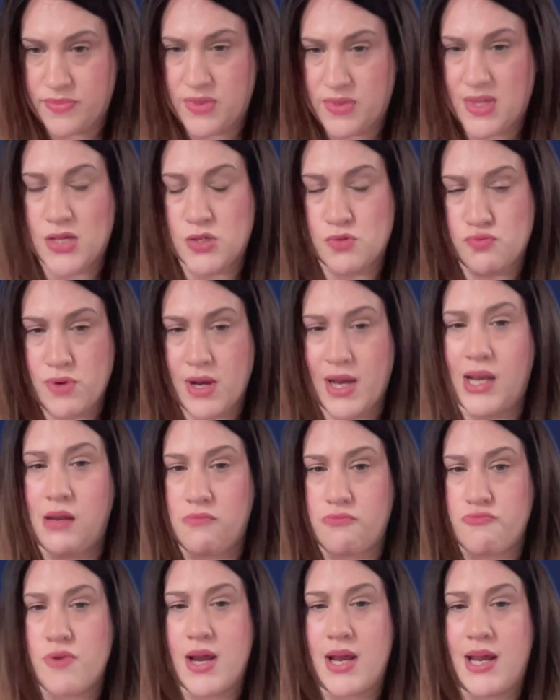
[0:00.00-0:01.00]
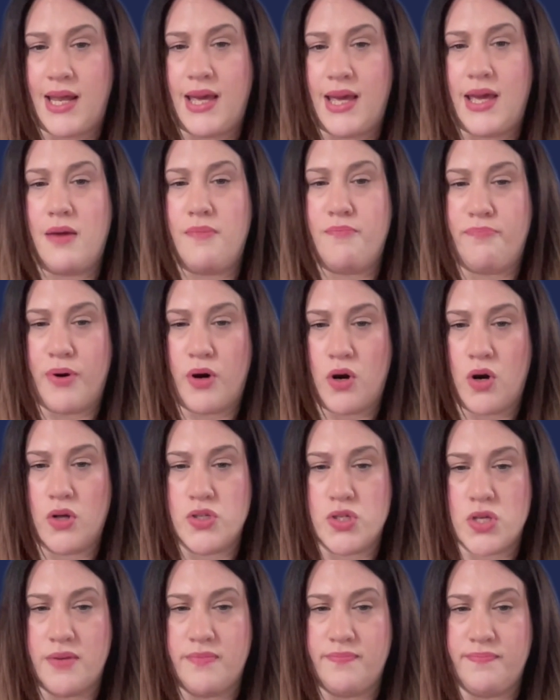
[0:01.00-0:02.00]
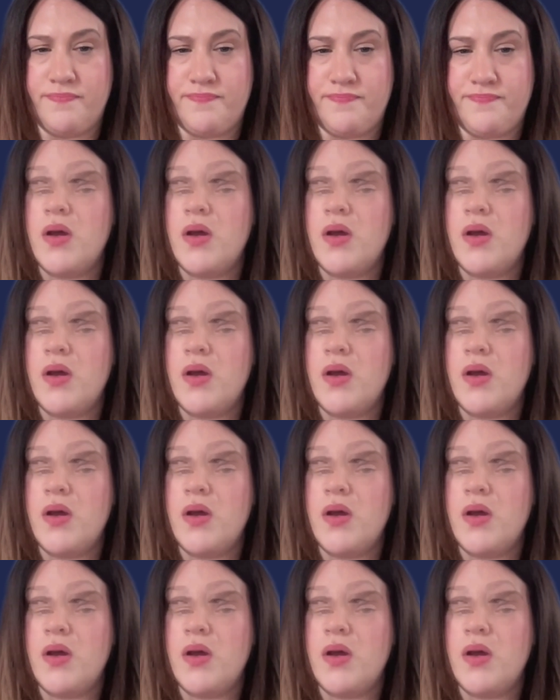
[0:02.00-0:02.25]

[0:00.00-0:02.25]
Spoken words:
That's really, really important.